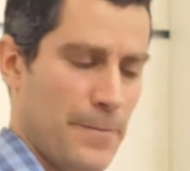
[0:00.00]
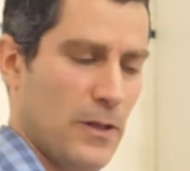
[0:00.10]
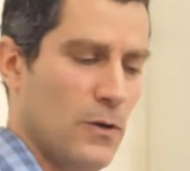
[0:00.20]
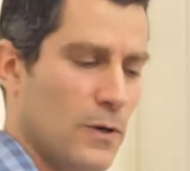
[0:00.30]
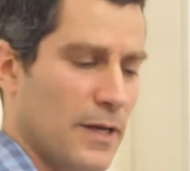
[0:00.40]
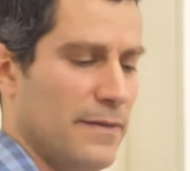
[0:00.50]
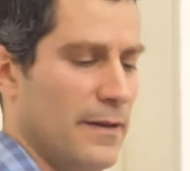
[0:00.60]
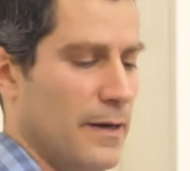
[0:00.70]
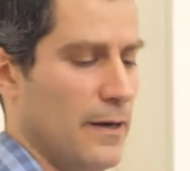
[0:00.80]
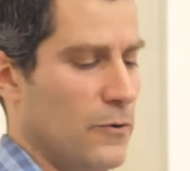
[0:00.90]
look at
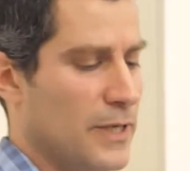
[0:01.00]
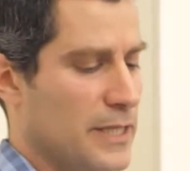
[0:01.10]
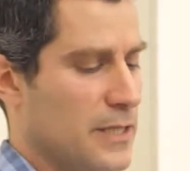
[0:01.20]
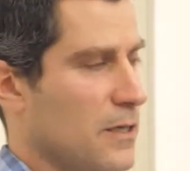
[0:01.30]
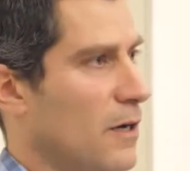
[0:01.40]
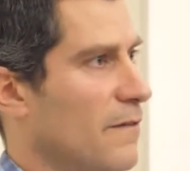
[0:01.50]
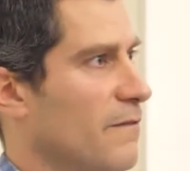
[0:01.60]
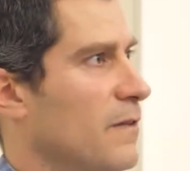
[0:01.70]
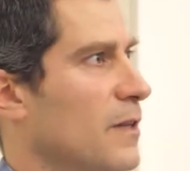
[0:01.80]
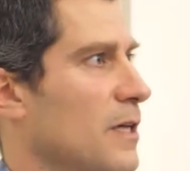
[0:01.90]
the risk
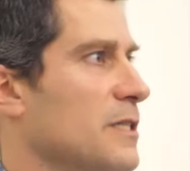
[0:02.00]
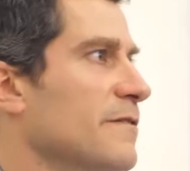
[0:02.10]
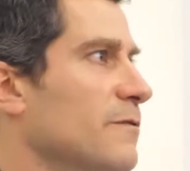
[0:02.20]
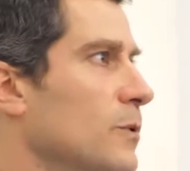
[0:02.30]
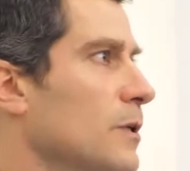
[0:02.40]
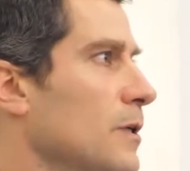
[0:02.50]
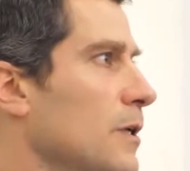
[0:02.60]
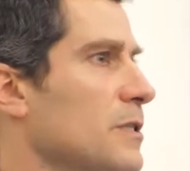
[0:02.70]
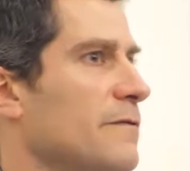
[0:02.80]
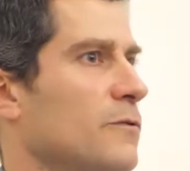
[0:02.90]
of loss of work.
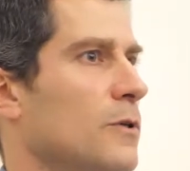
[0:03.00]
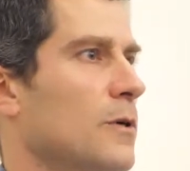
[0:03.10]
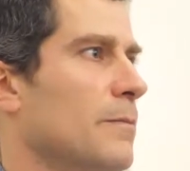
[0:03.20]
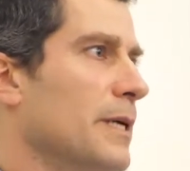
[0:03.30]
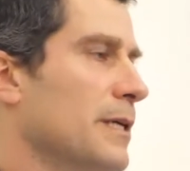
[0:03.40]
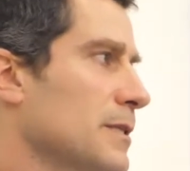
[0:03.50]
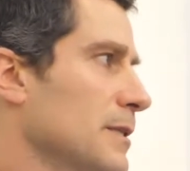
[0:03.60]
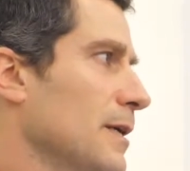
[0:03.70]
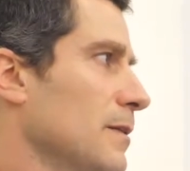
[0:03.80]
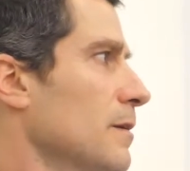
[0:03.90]
Loss of work means
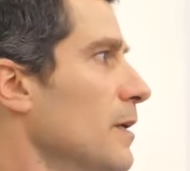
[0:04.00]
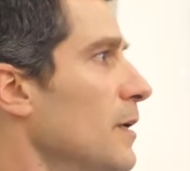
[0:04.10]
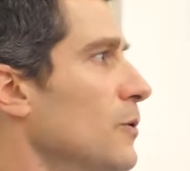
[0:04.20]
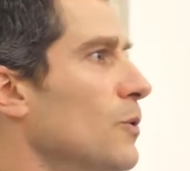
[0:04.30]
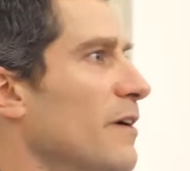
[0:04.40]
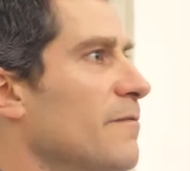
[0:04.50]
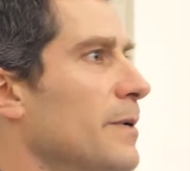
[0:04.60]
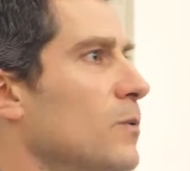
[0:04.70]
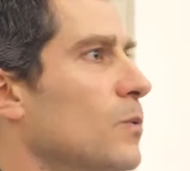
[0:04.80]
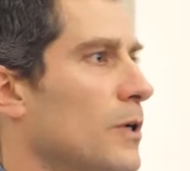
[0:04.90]
that you have
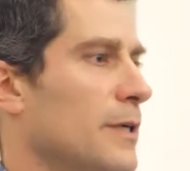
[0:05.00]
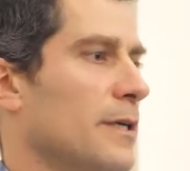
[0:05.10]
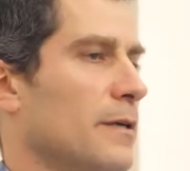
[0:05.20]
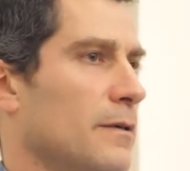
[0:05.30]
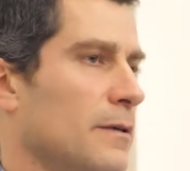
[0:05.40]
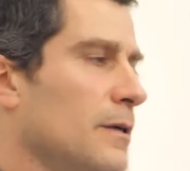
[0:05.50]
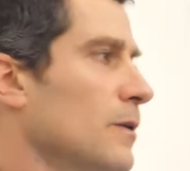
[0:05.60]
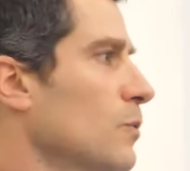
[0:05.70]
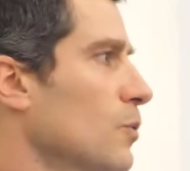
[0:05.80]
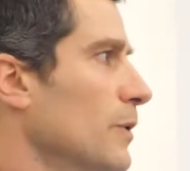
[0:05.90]
been working
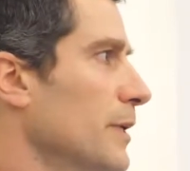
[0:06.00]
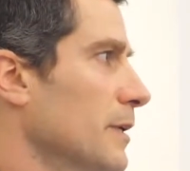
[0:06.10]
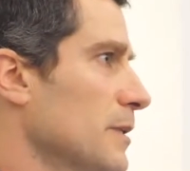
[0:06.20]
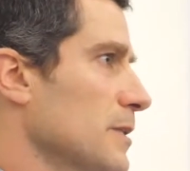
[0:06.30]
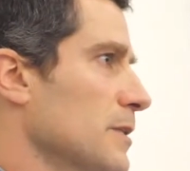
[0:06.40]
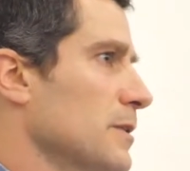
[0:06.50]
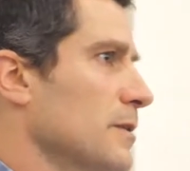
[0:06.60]
2 years